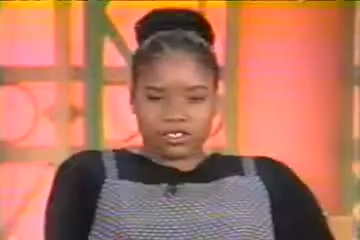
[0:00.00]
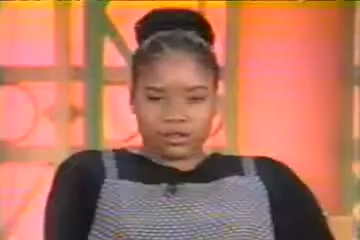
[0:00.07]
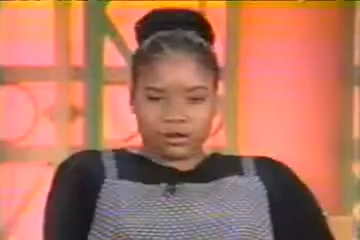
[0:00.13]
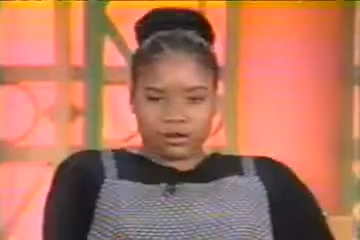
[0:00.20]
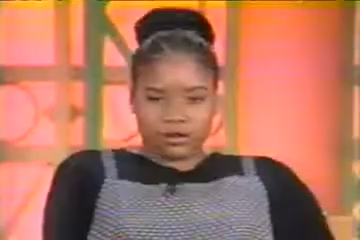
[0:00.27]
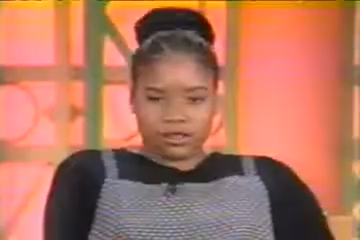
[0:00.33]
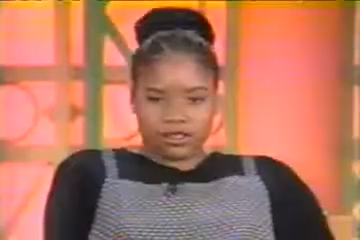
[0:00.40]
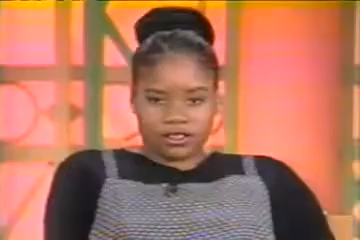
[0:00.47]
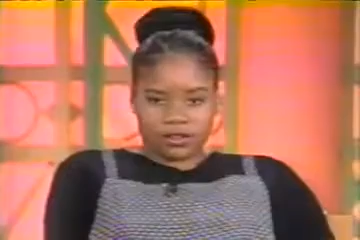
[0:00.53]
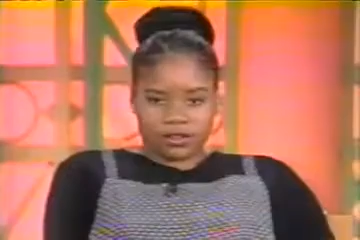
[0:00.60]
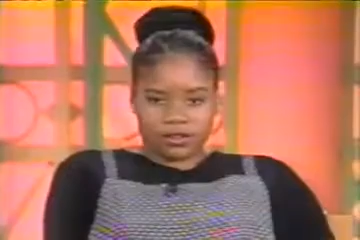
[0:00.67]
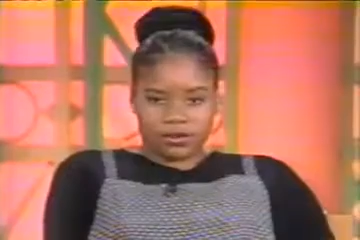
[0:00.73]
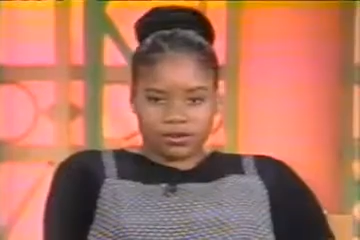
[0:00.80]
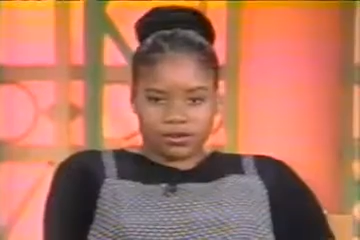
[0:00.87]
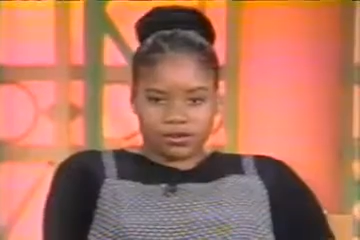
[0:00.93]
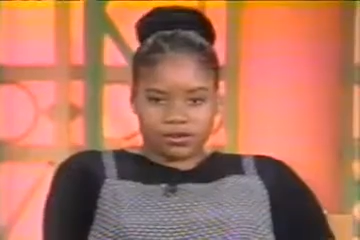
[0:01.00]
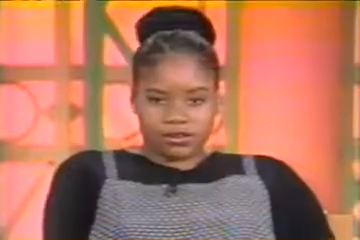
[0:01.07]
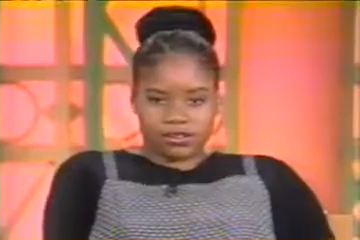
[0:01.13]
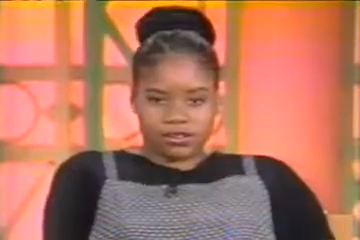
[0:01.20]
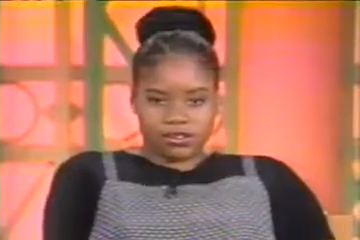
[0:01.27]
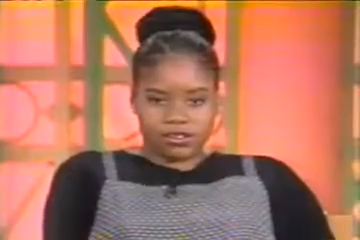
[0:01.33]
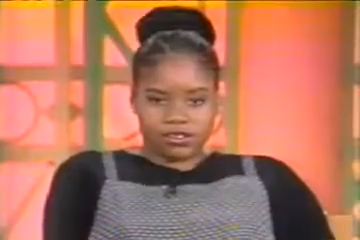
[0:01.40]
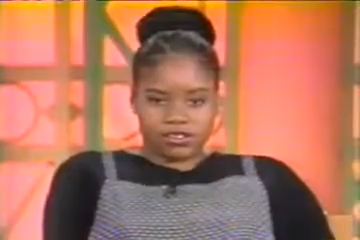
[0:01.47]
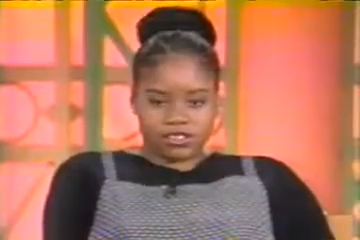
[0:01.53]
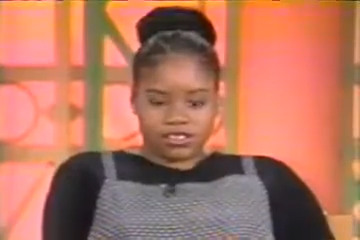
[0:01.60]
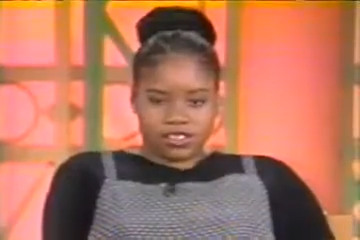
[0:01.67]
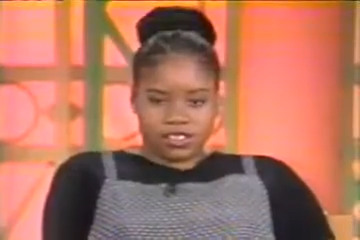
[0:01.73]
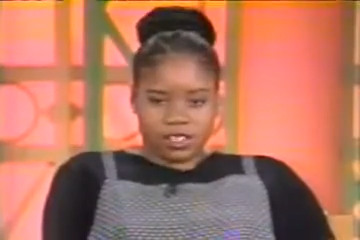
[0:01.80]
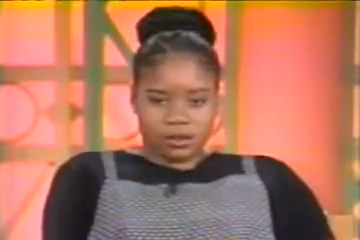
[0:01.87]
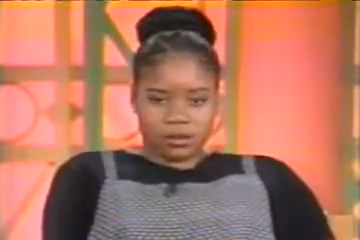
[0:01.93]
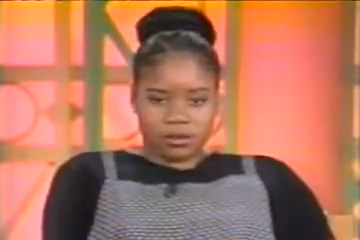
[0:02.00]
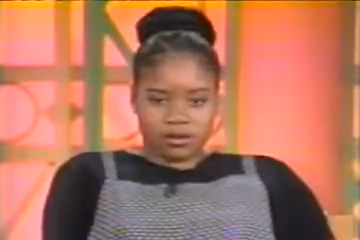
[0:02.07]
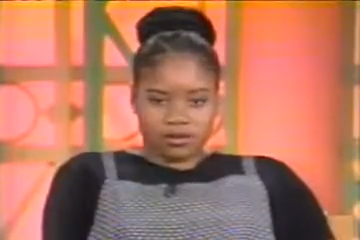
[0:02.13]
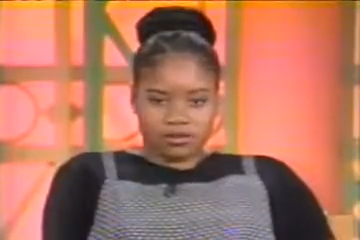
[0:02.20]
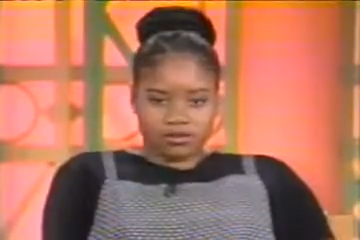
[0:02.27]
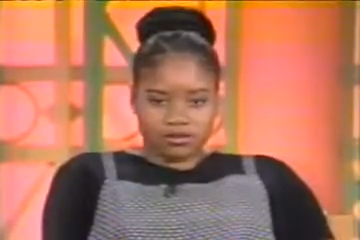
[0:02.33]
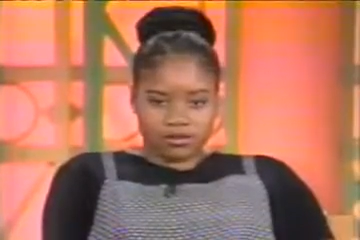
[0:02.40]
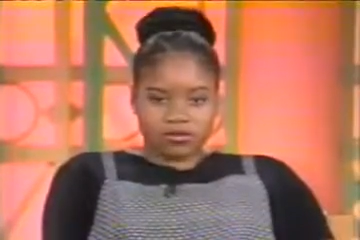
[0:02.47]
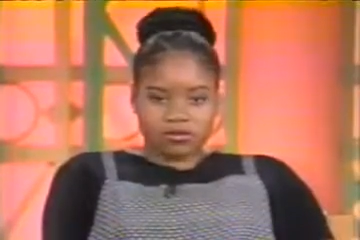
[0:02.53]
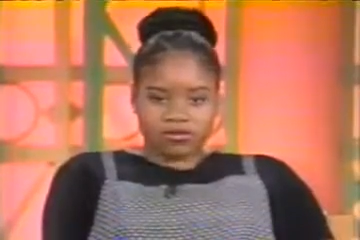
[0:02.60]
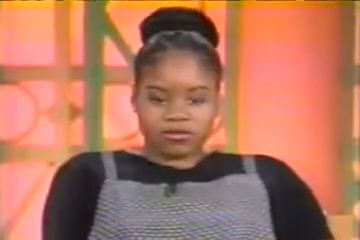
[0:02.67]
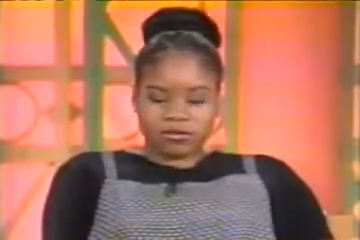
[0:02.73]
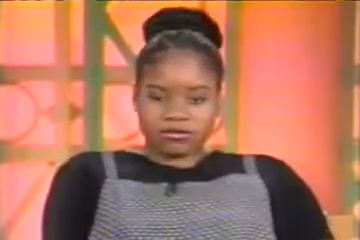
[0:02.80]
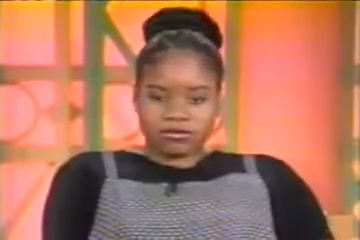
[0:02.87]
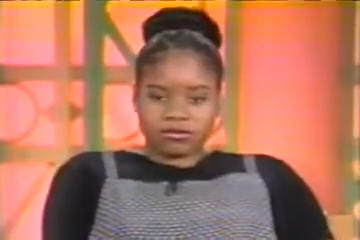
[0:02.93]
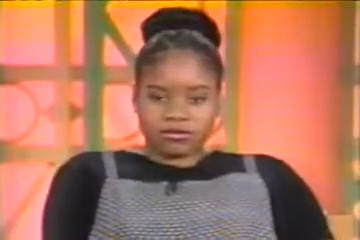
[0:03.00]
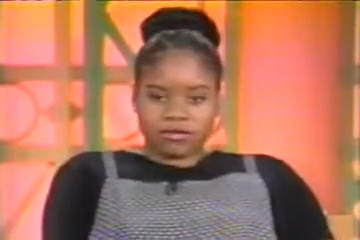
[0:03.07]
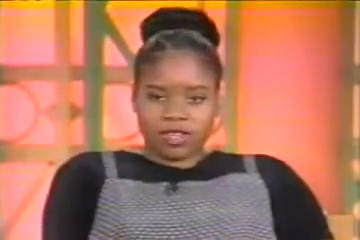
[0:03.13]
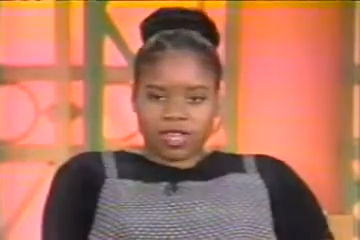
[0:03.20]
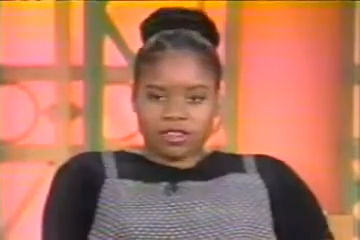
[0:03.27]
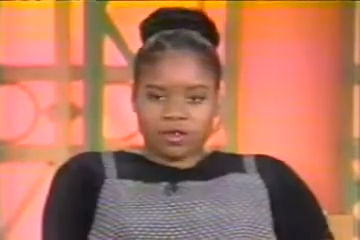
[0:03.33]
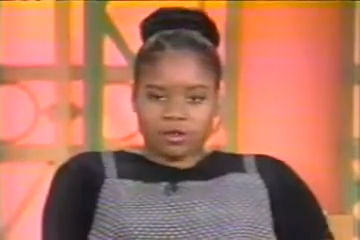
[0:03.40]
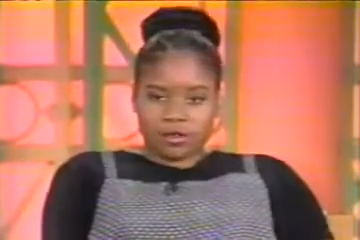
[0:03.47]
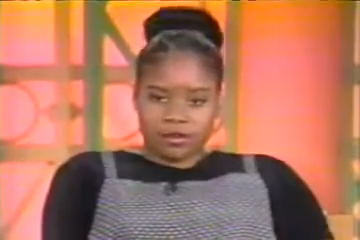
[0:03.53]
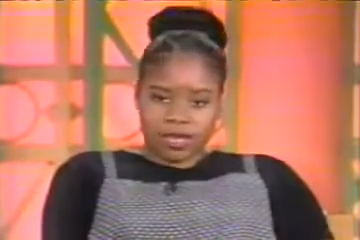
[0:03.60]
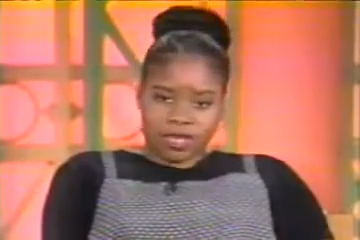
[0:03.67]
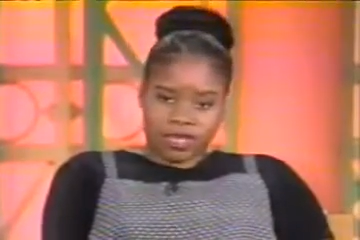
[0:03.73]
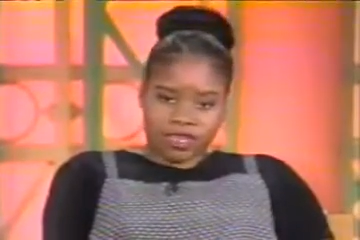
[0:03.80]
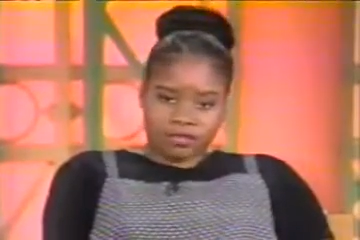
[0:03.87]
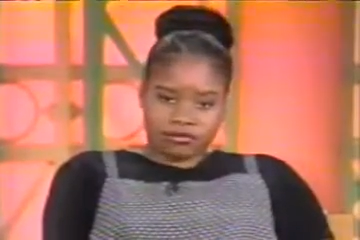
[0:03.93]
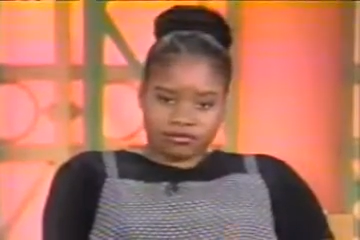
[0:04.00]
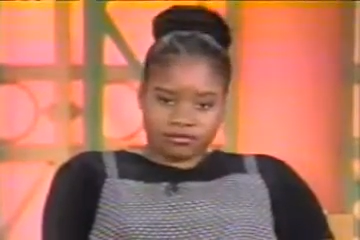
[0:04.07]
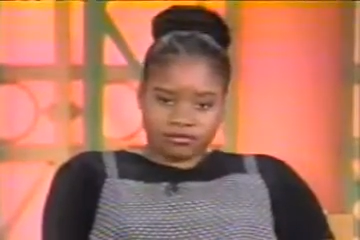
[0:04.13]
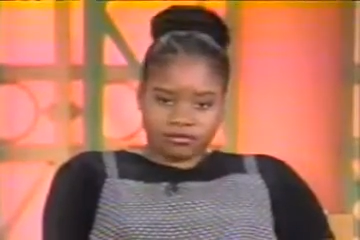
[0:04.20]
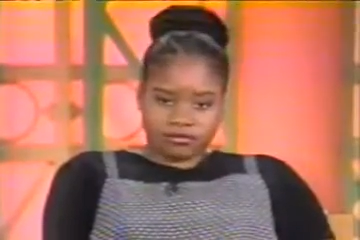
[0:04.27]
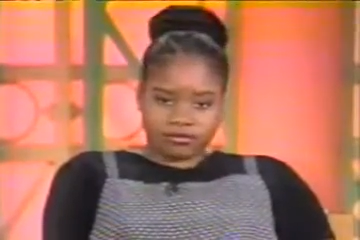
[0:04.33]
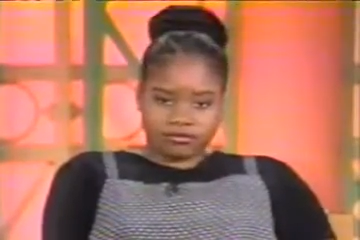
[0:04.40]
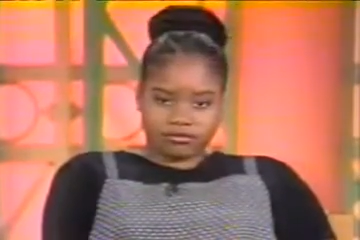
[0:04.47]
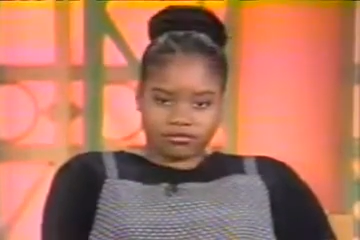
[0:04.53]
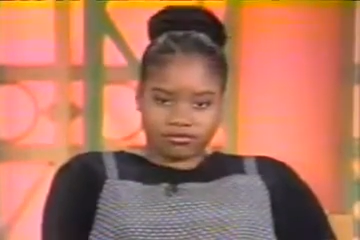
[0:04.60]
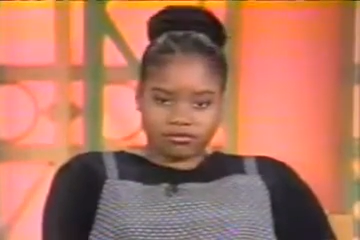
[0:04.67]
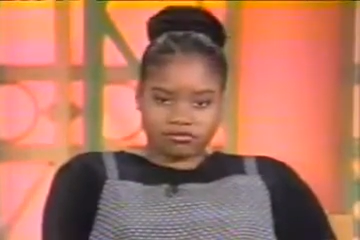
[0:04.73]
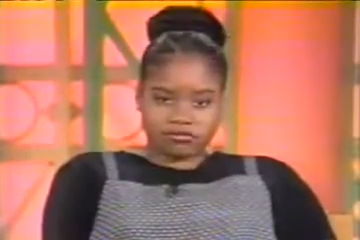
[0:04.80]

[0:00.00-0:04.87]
at a, at the pool. Wait, were, waiting for you in the lobby. Yeah, they were mad. Well,